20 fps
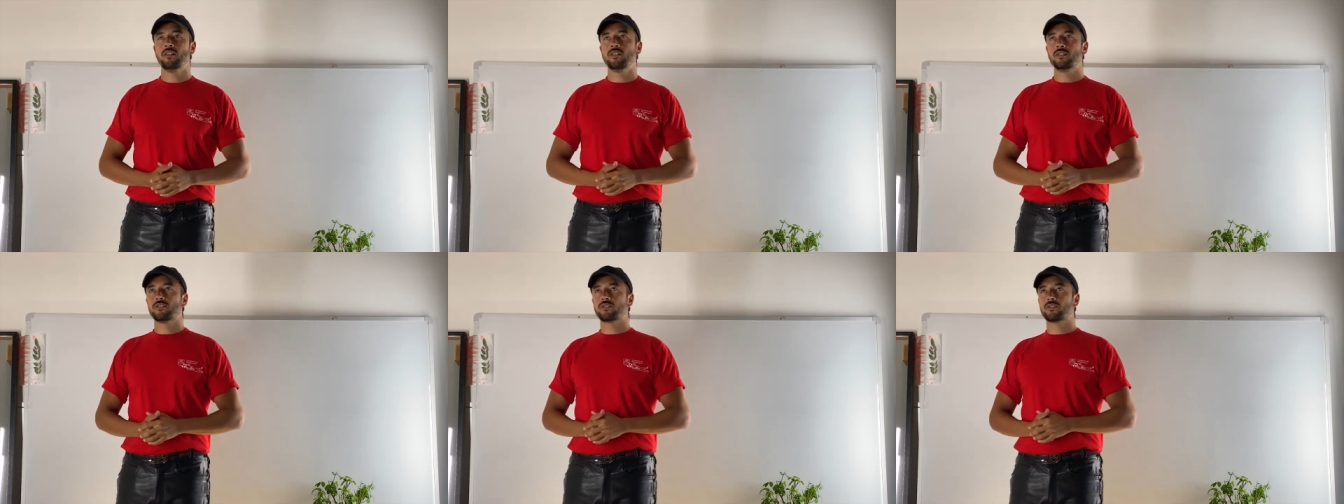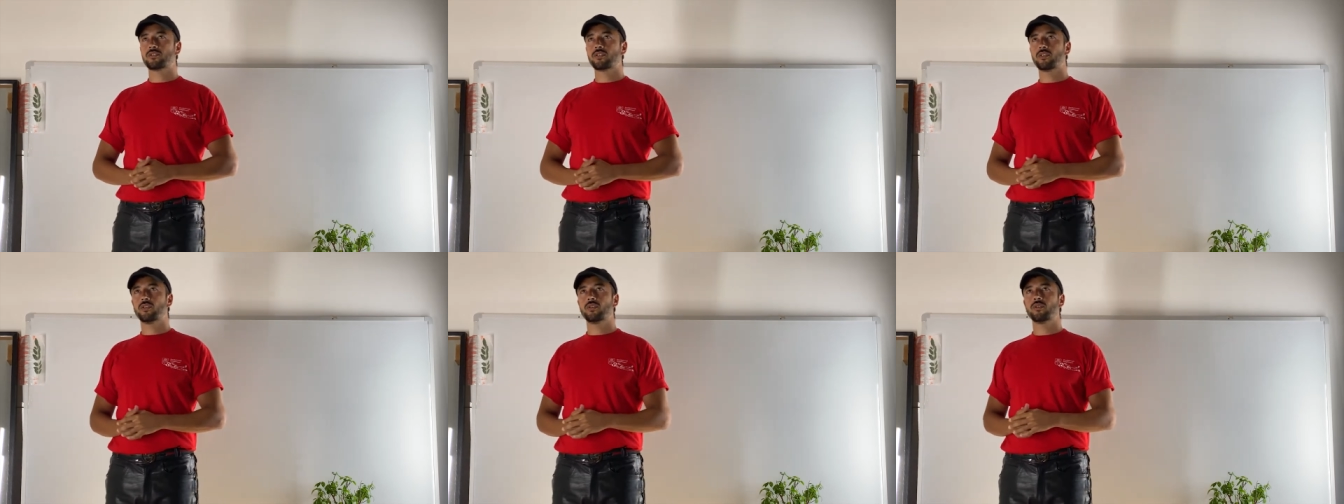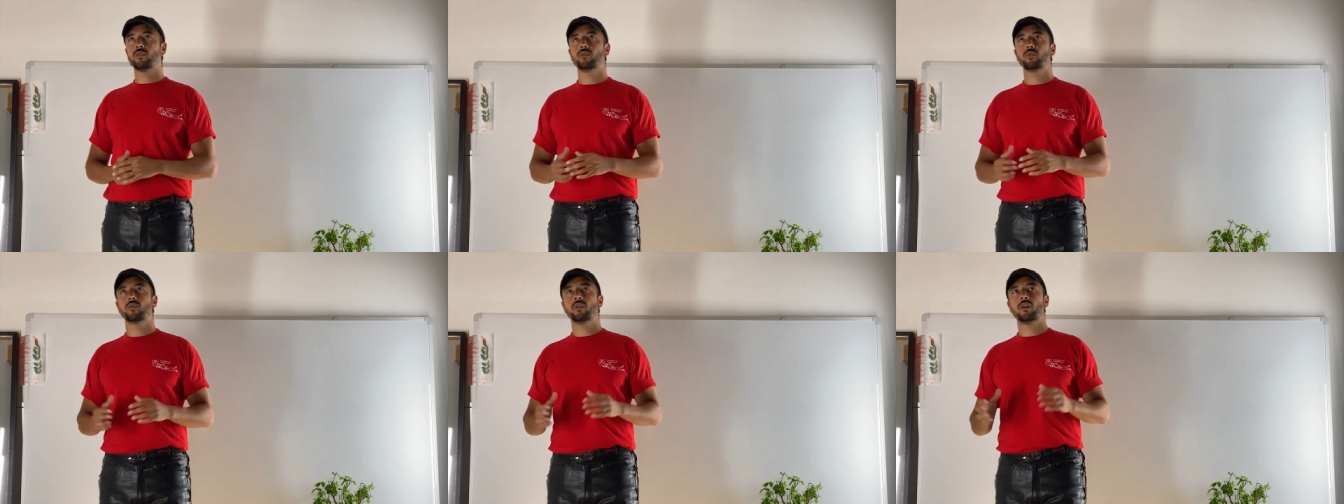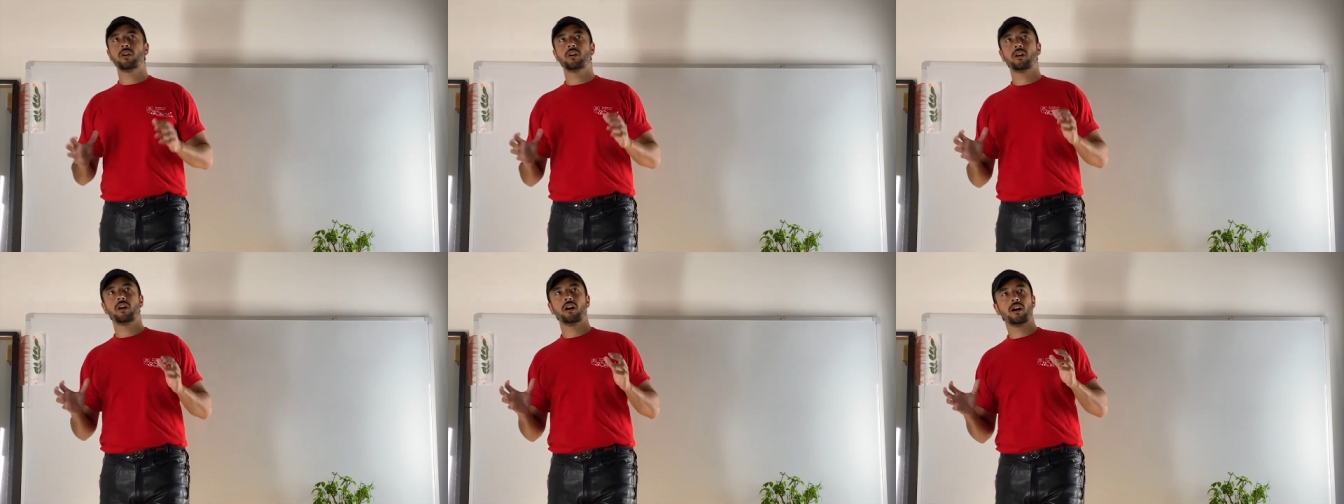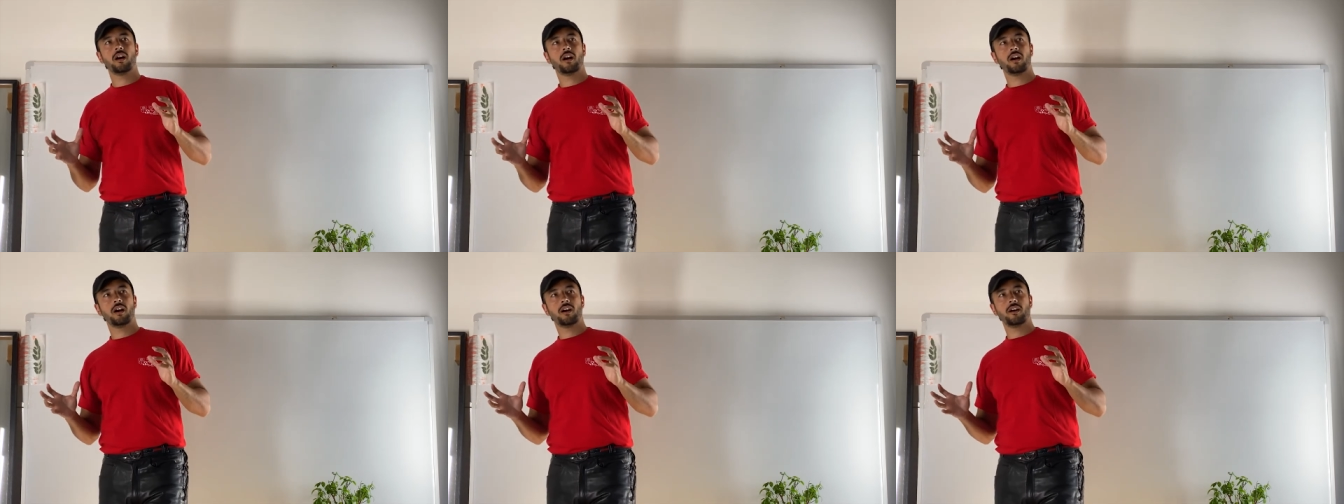So,
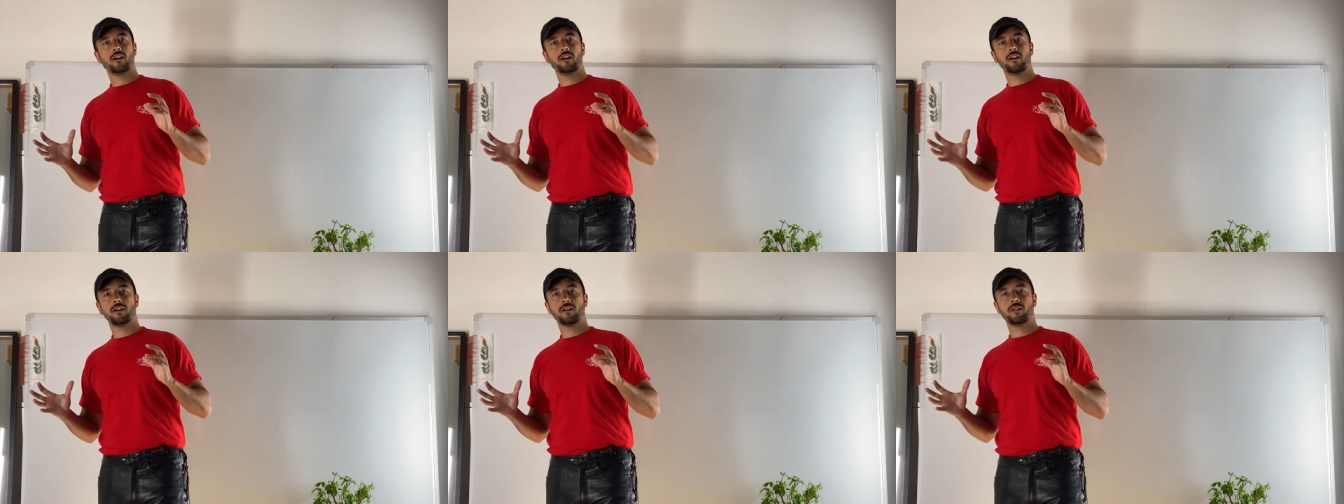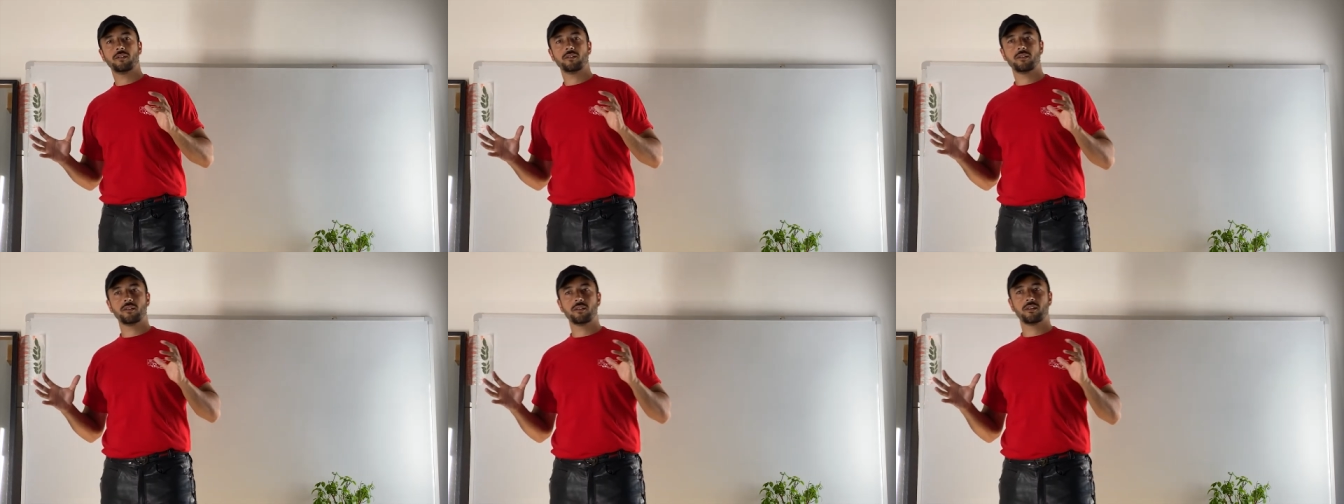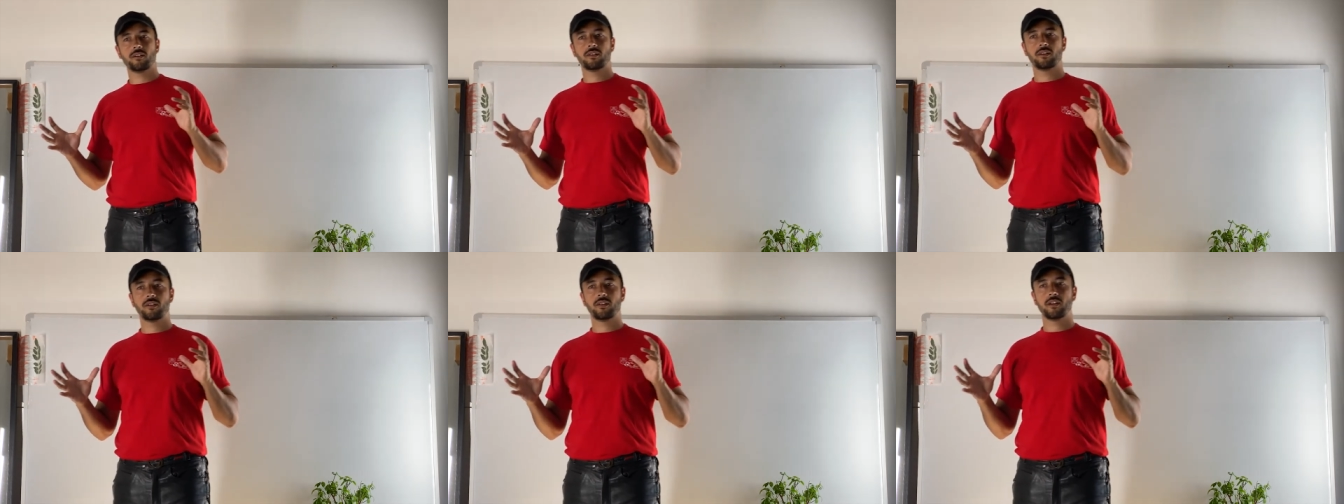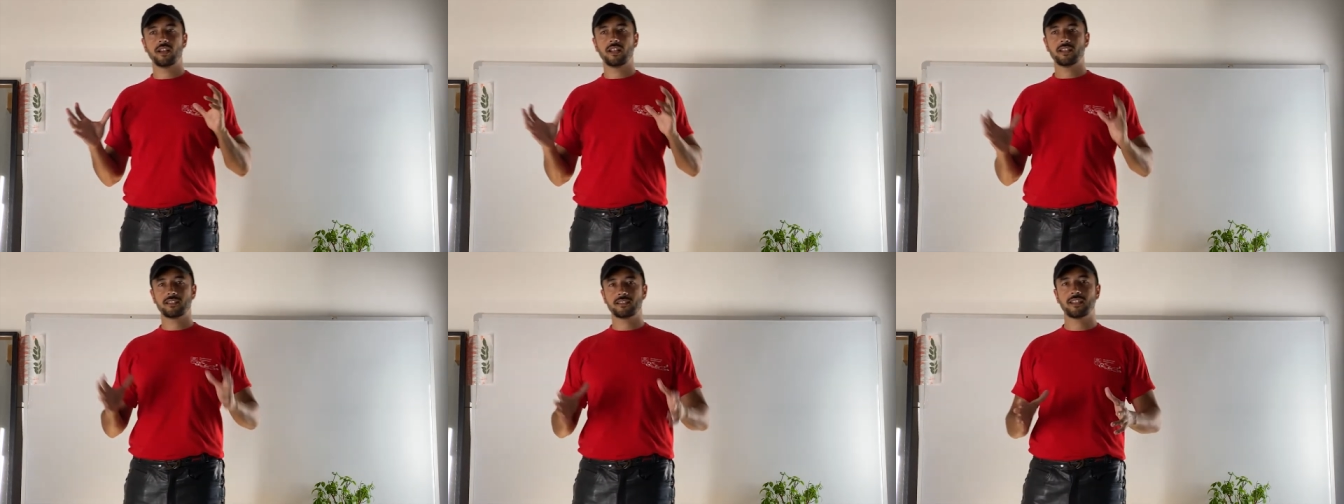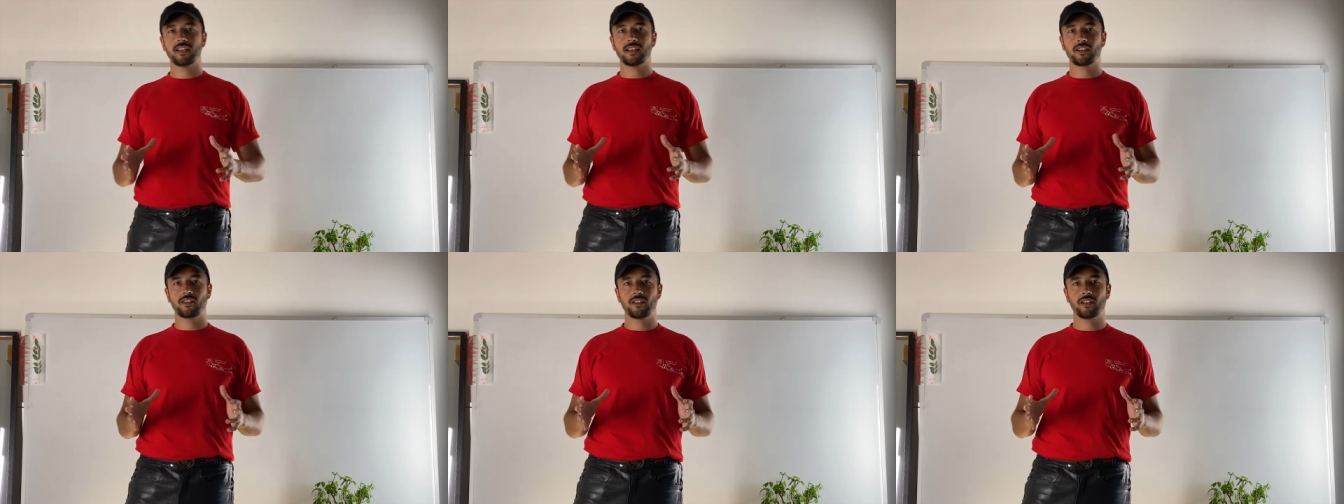uh, let's
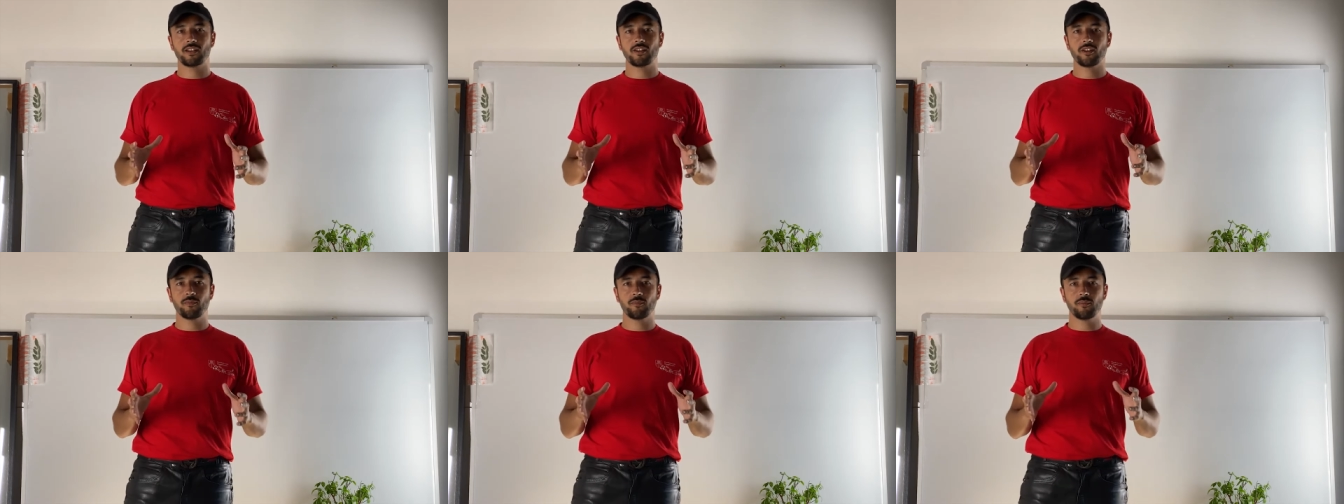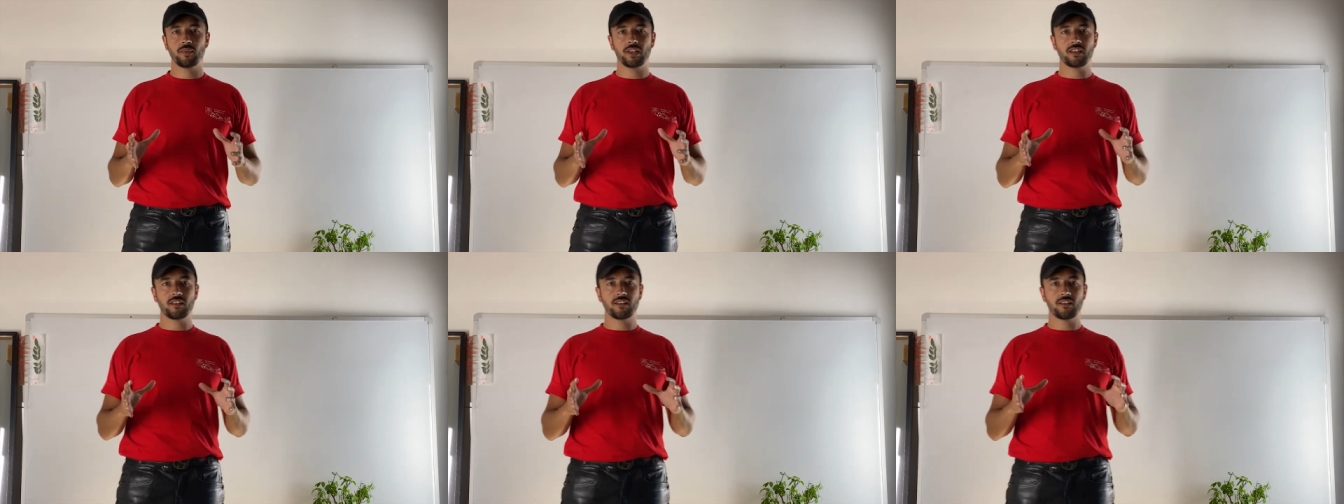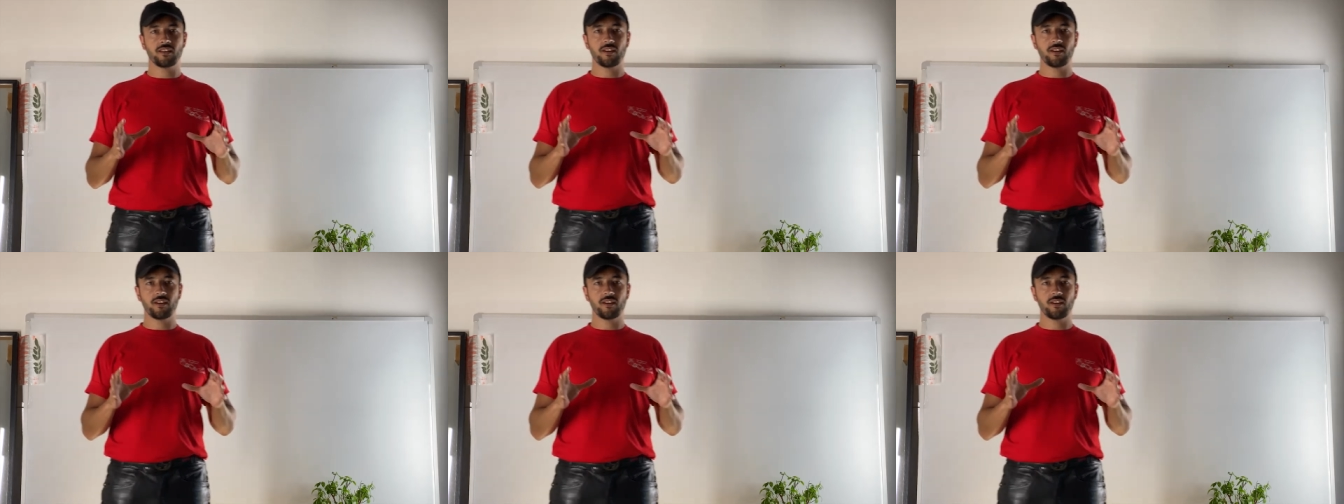take a little bit